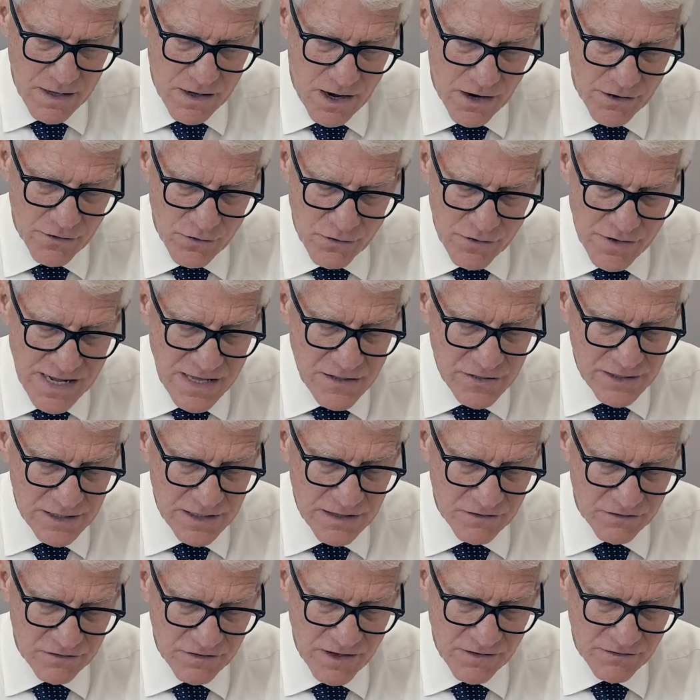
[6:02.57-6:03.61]
Underneath it,
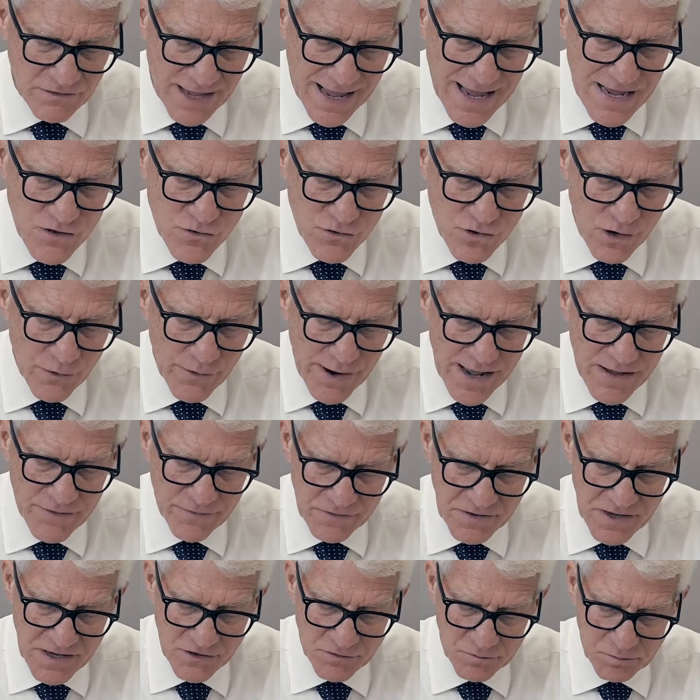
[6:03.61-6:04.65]
it says HOA
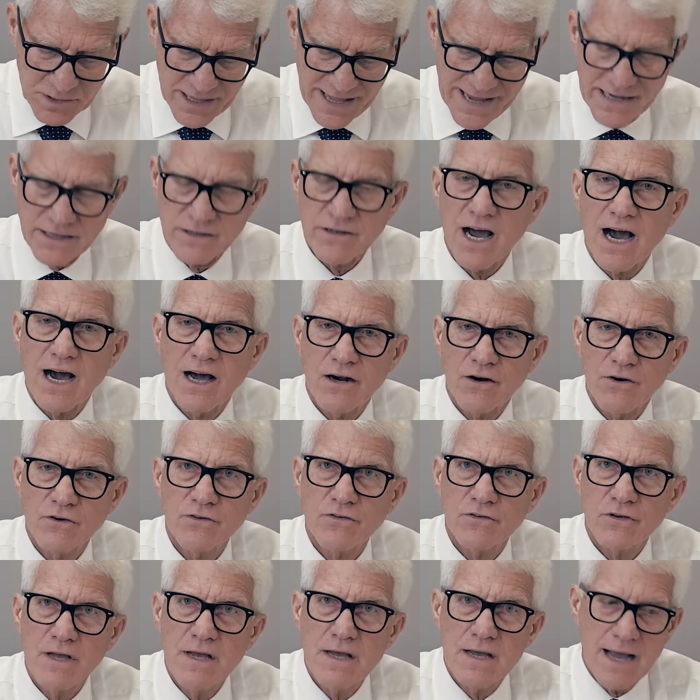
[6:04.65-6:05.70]
fees blank
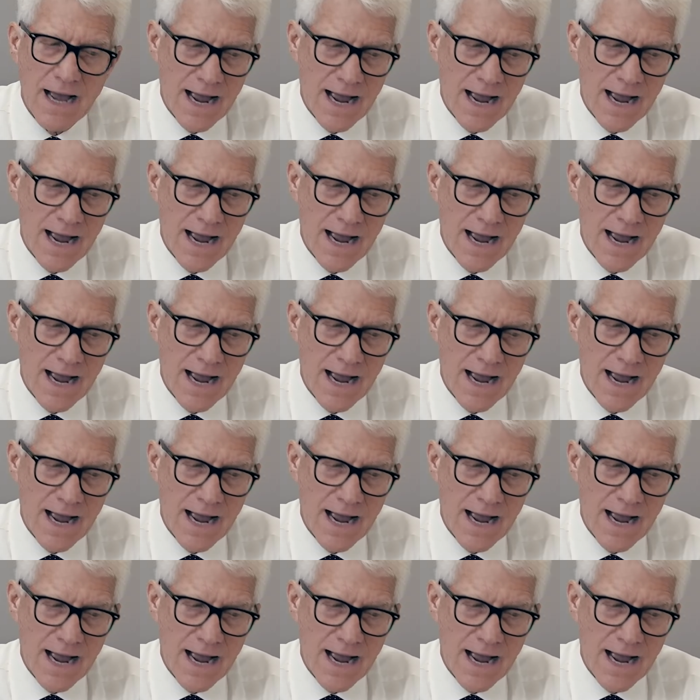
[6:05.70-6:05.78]
dollars.